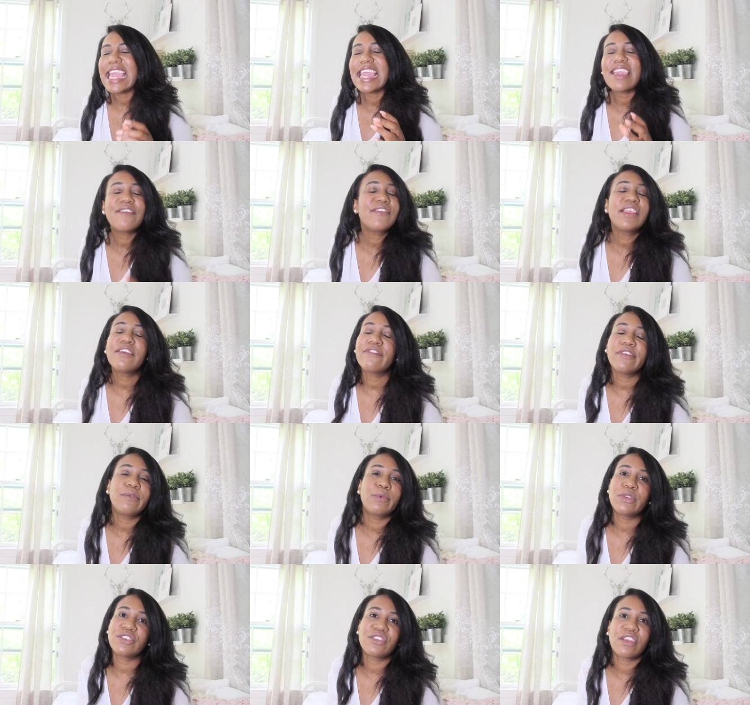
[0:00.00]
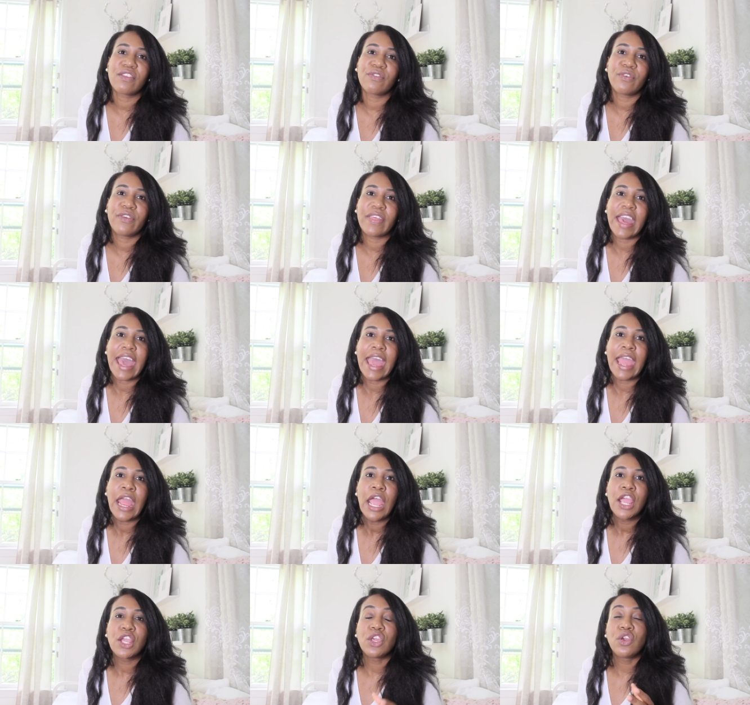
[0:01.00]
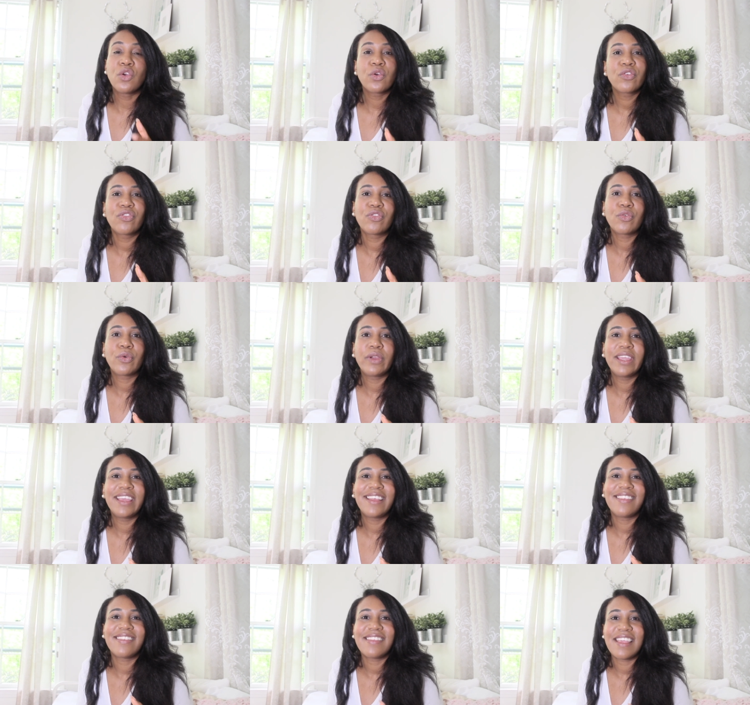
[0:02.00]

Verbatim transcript: Even if it was just for that, your story can